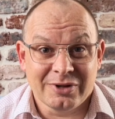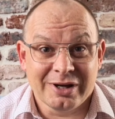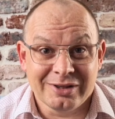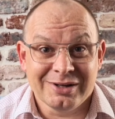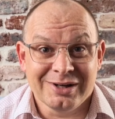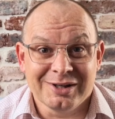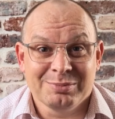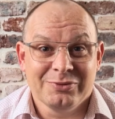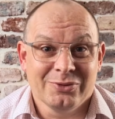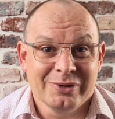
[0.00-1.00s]
the nest,
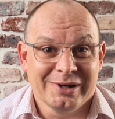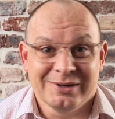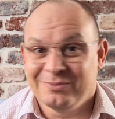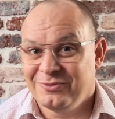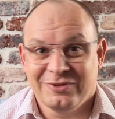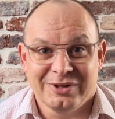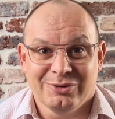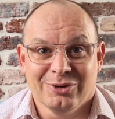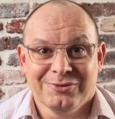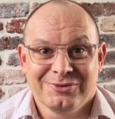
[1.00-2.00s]
before they
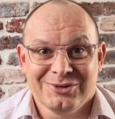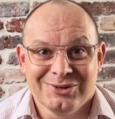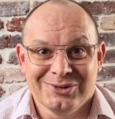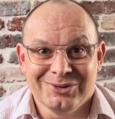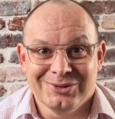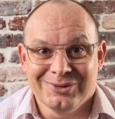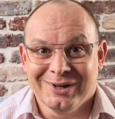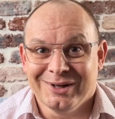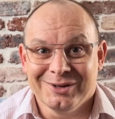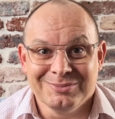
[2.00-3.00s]
flitter off to
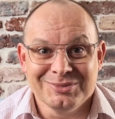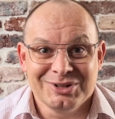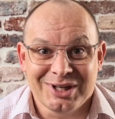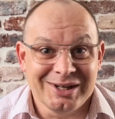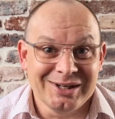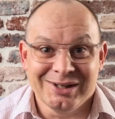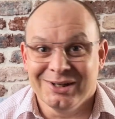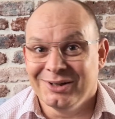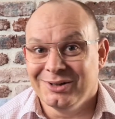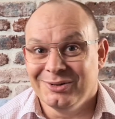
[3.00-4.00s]
study
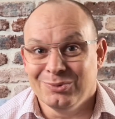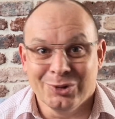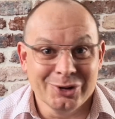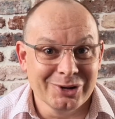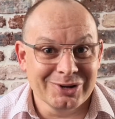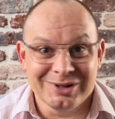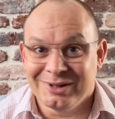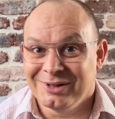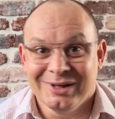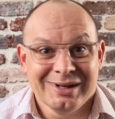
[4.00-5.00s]
and work
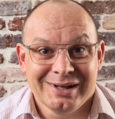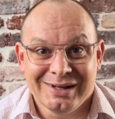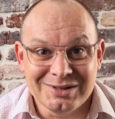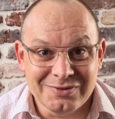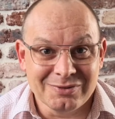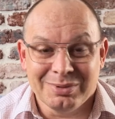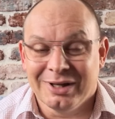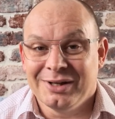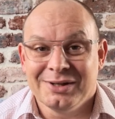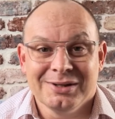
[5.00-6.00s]
in different
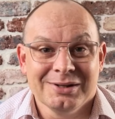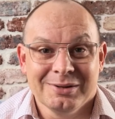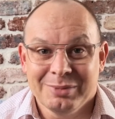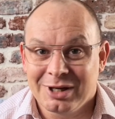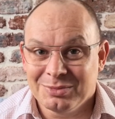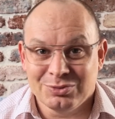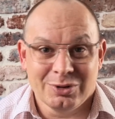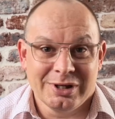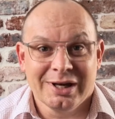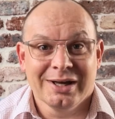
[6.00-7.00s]
places, and it becomes
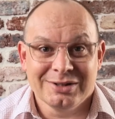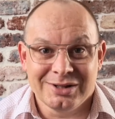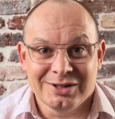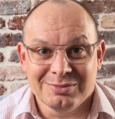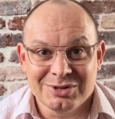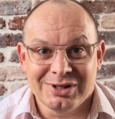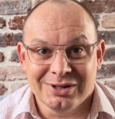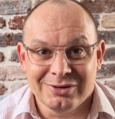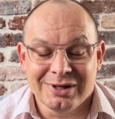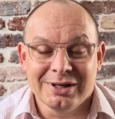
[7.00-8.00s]
really hard to get them
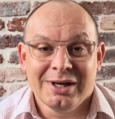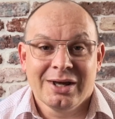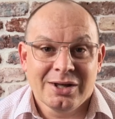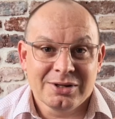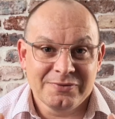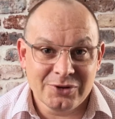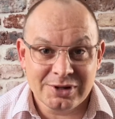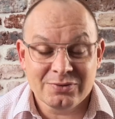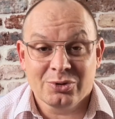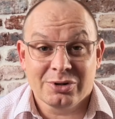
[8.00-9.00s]
together again. So
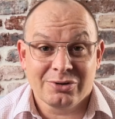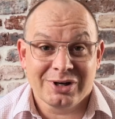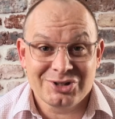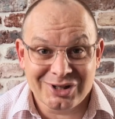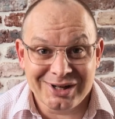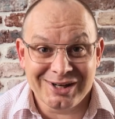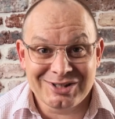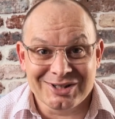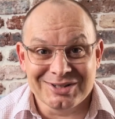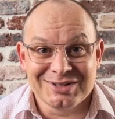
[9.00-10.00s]
first of all,
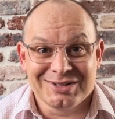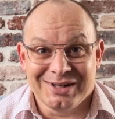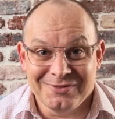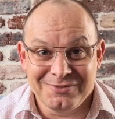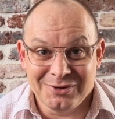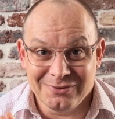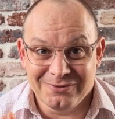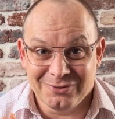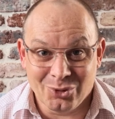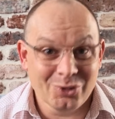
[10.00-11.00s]
congratulations if
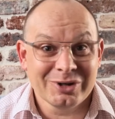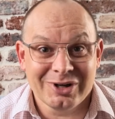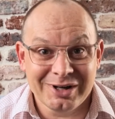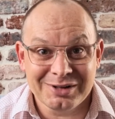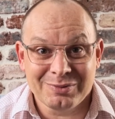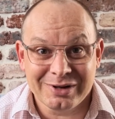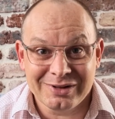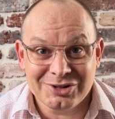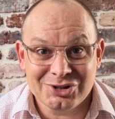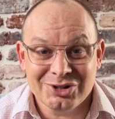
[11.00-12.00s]
you've organised one of
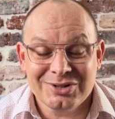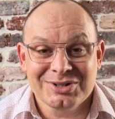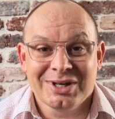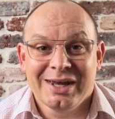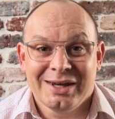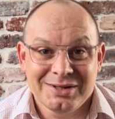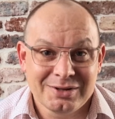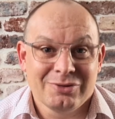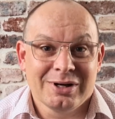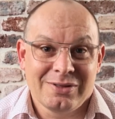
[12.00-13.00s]
these shoots. It's a
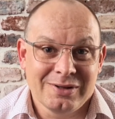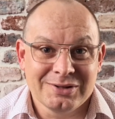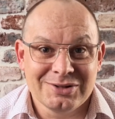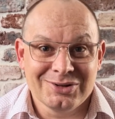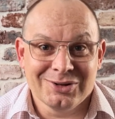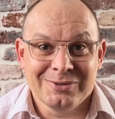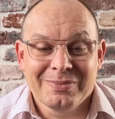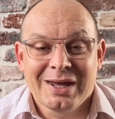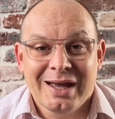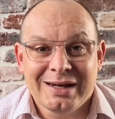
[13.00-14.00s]
great thing to do.
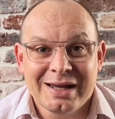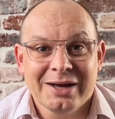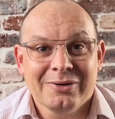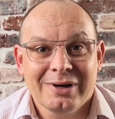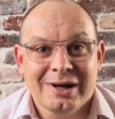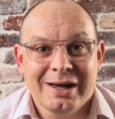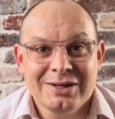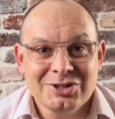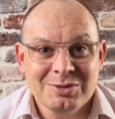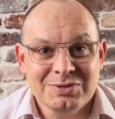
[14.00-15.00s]
Now, in
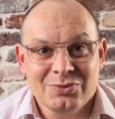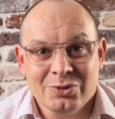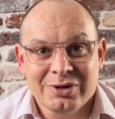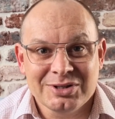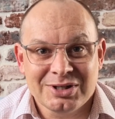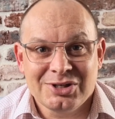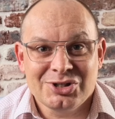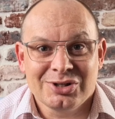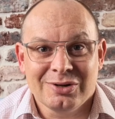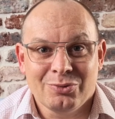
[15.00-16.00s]
terms of
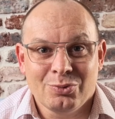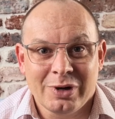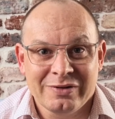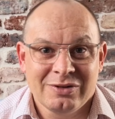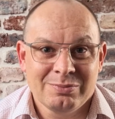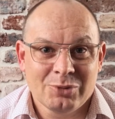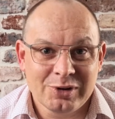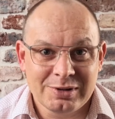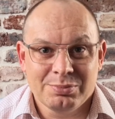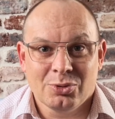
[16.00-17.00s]
organisation, one of the
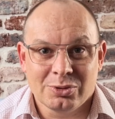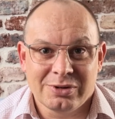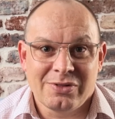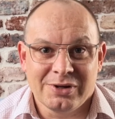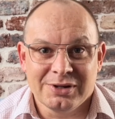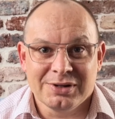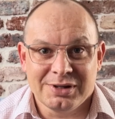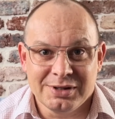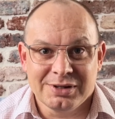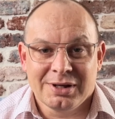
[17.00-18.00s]
most important things
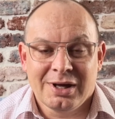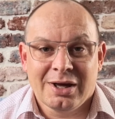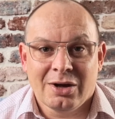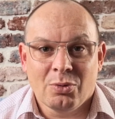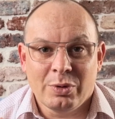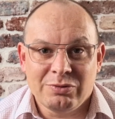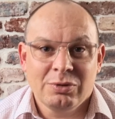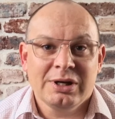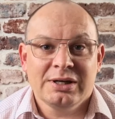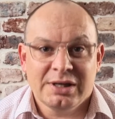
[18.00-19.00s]
is we
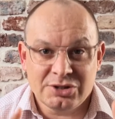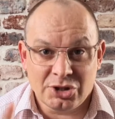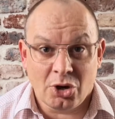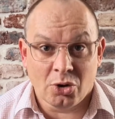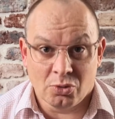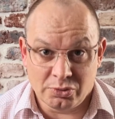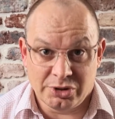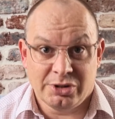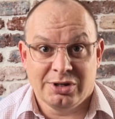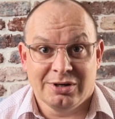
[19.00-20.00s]
really need your whole
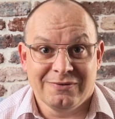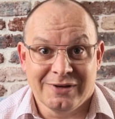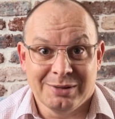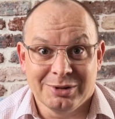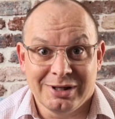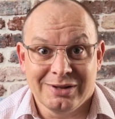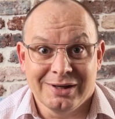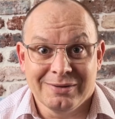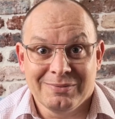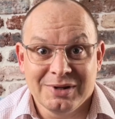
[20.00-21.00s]
nuclear family
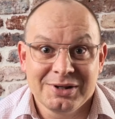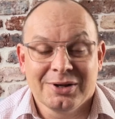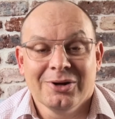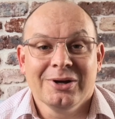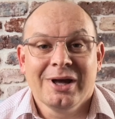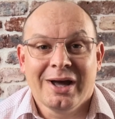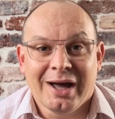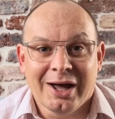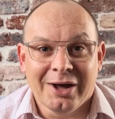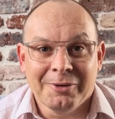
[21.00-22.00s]
there. So
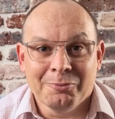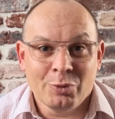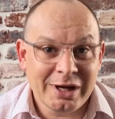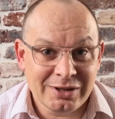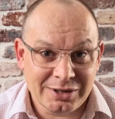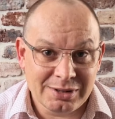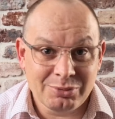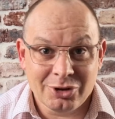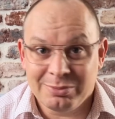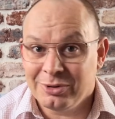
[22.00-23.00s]
where that's
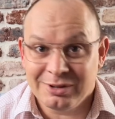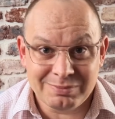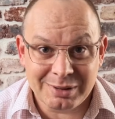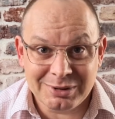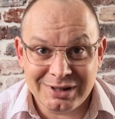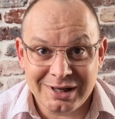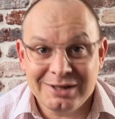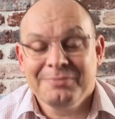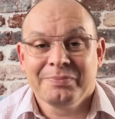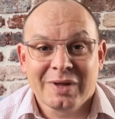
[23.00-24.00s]
appropriate, mum and
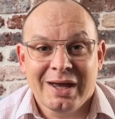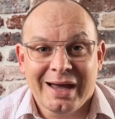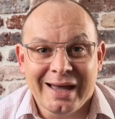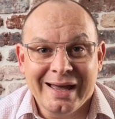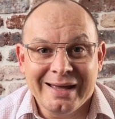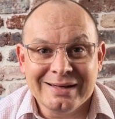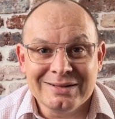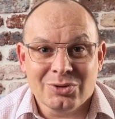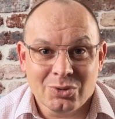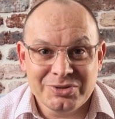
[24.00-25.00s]
dad, and
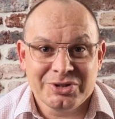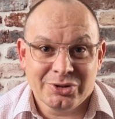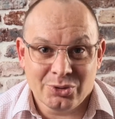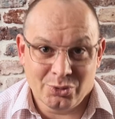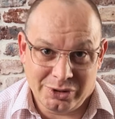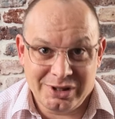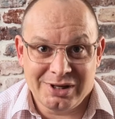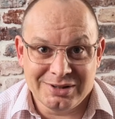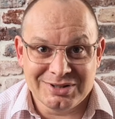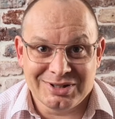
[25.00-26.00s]
also all your
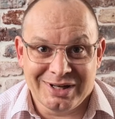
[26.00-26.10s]
kids.